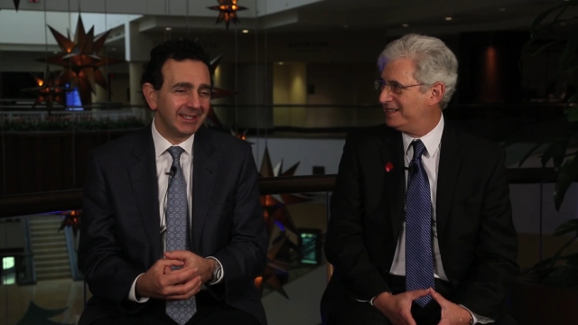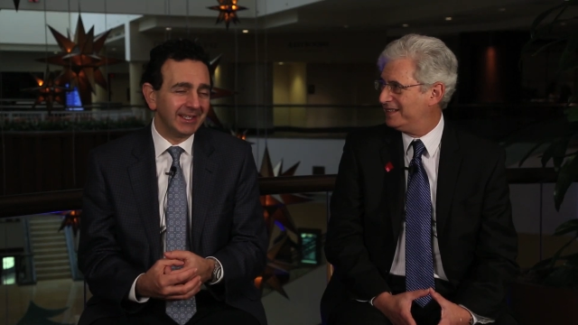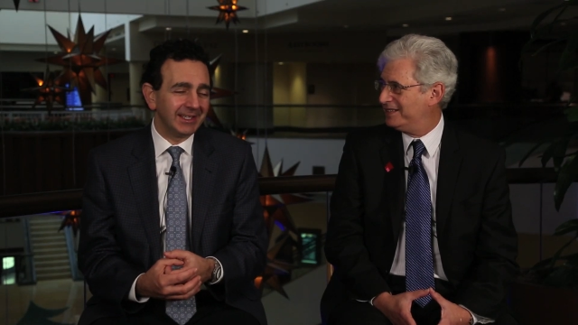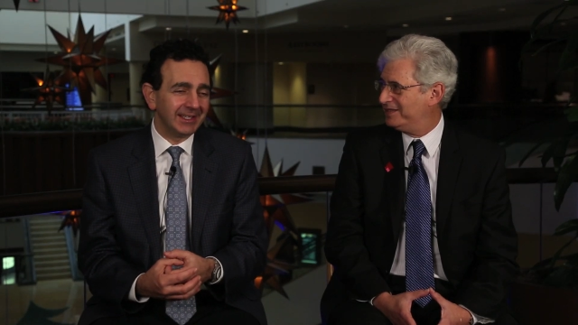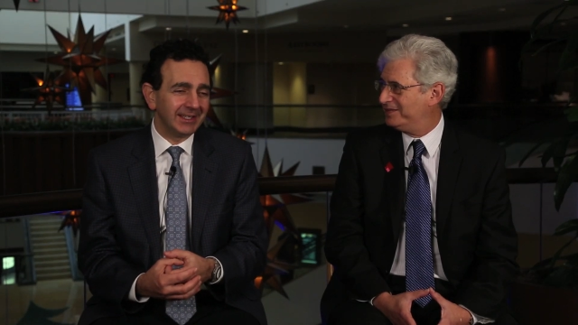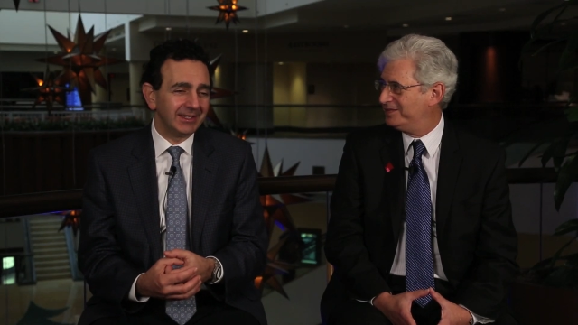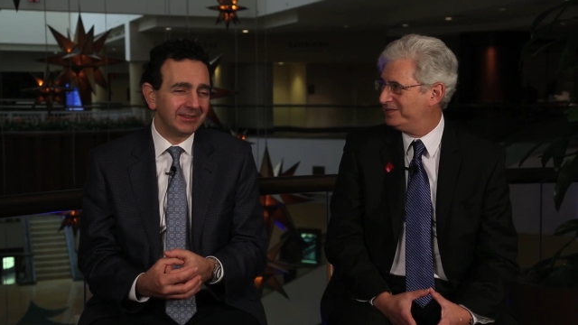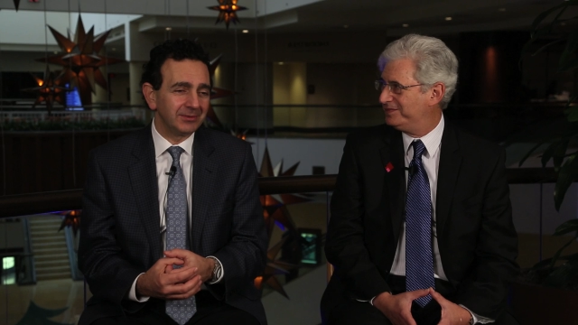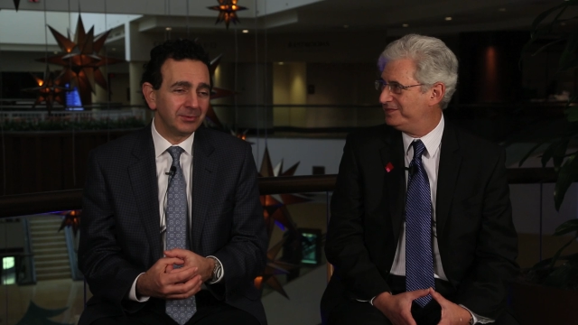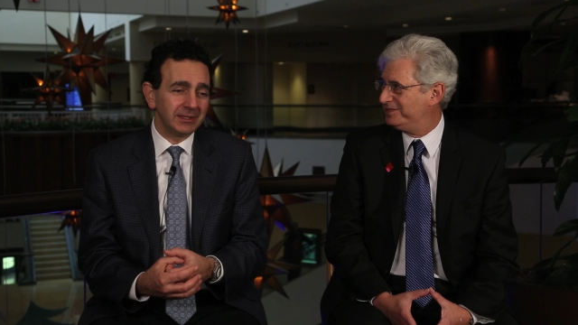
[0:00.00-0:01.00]

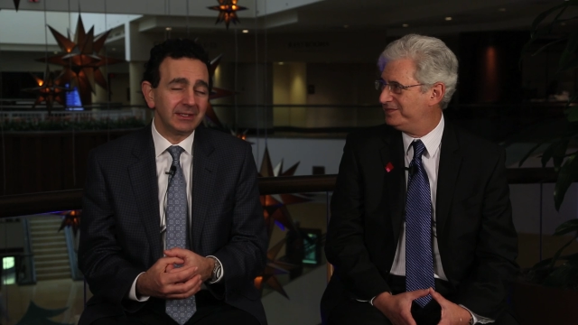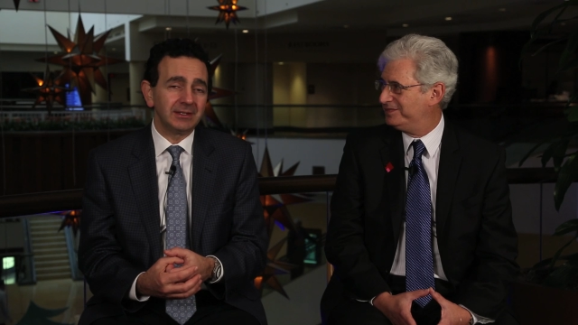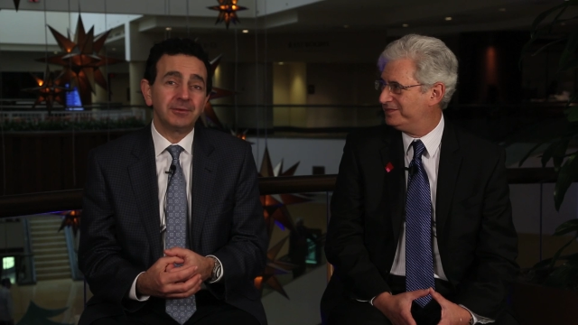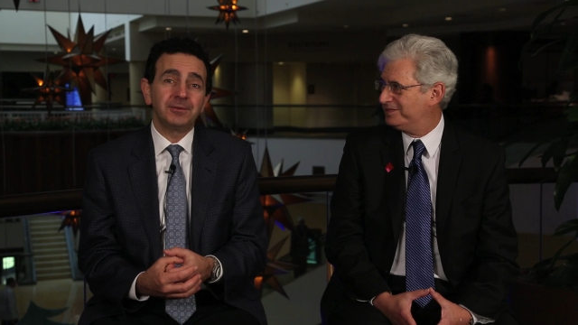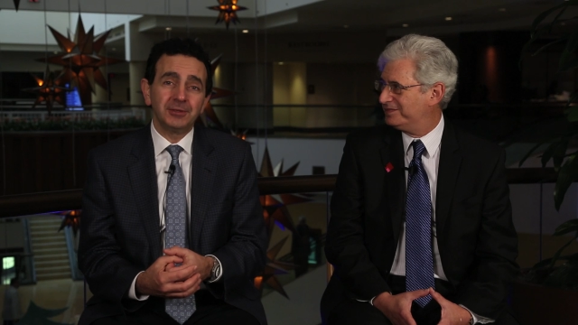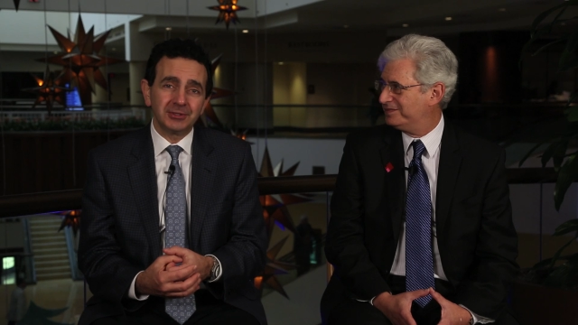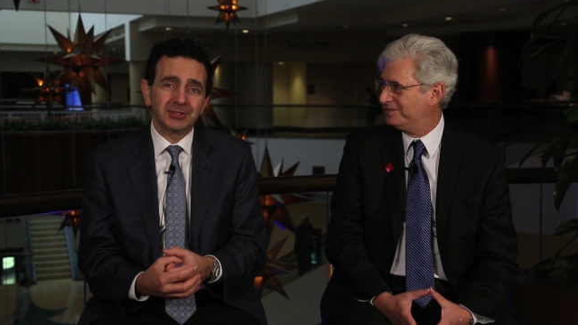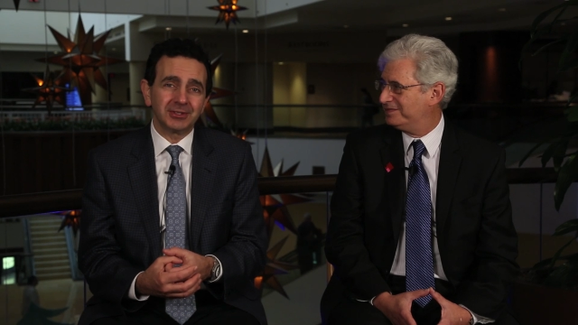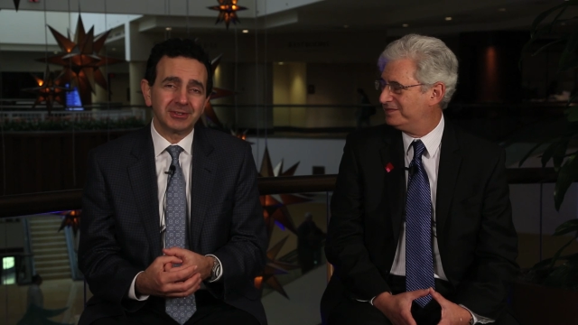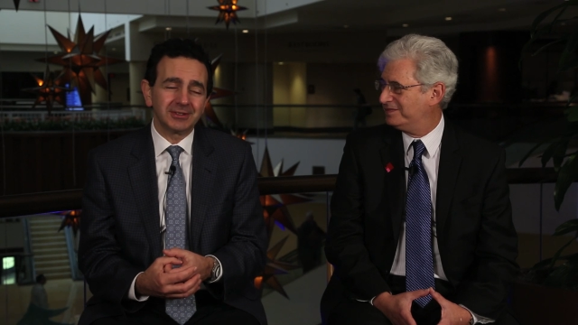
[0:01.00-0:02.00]
Speaker 1: and really the
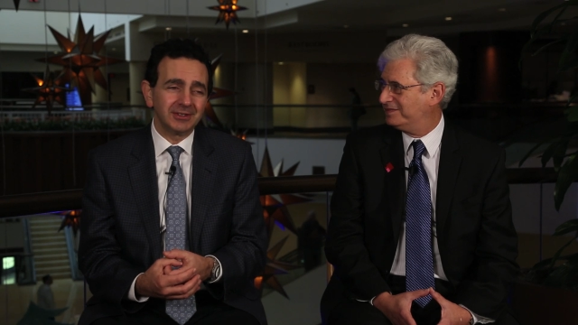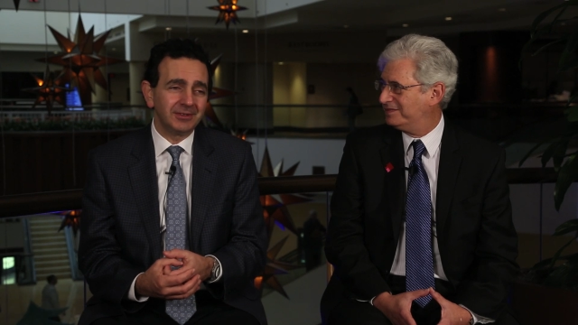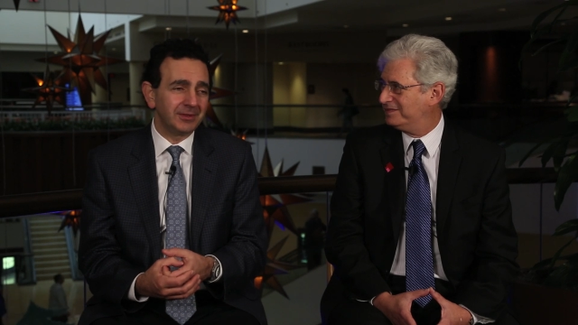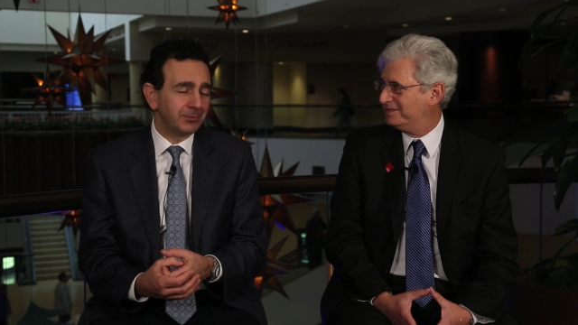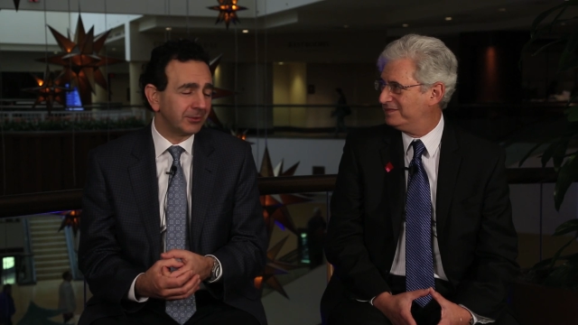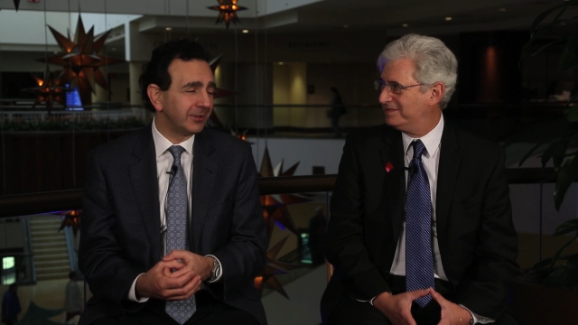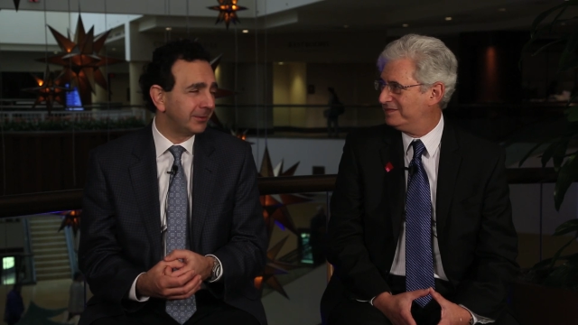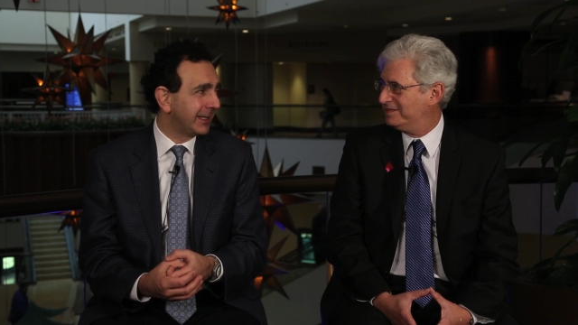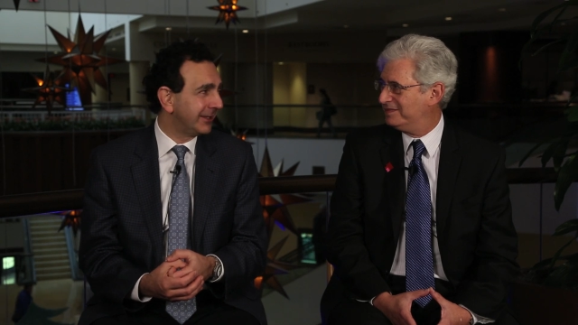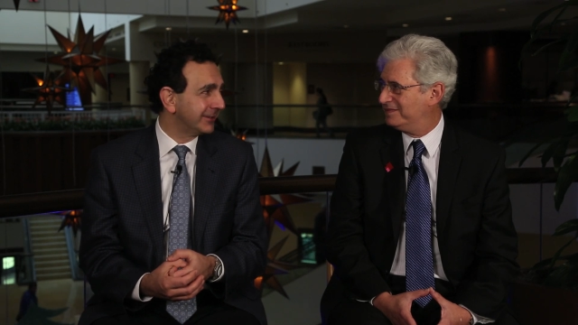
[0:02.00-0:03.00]
future of what we're
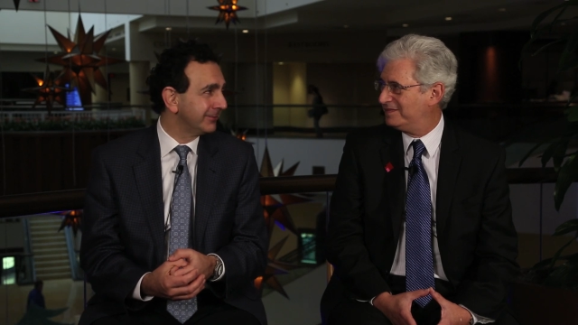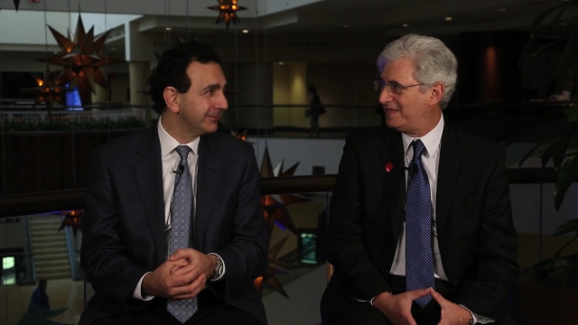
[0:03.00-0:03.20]
all about.